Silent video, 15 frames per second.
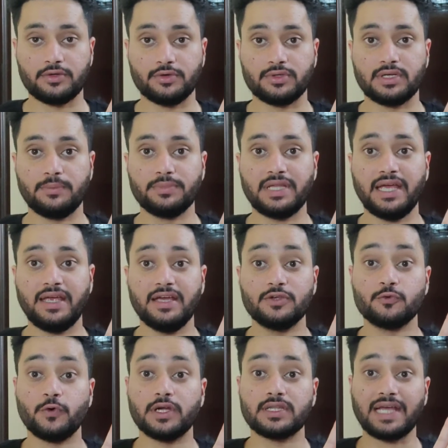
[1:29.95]
So something
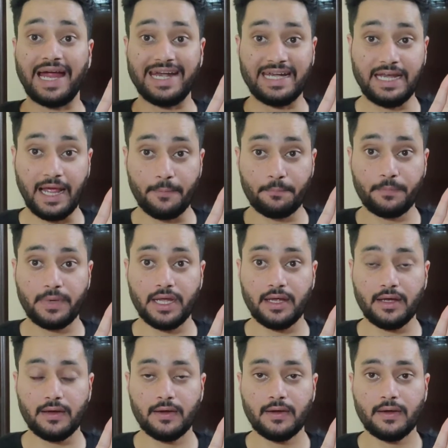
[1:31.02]
is worth
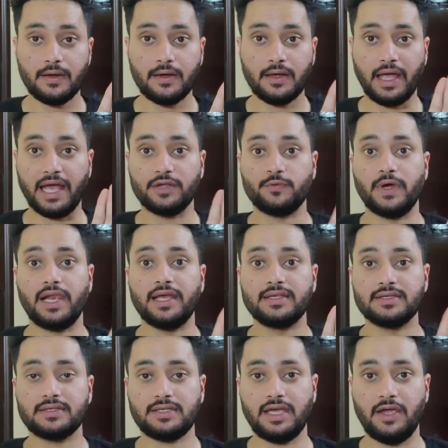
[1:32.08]
adapting as well
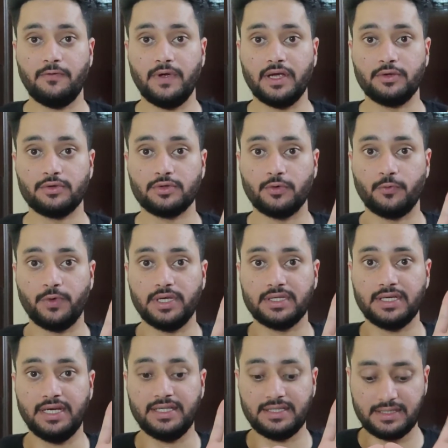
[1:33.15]
as saving. So we
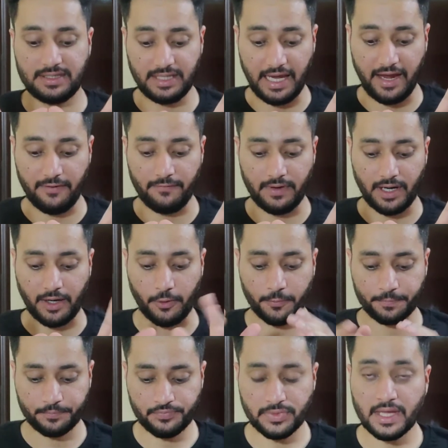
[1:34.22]
see save now.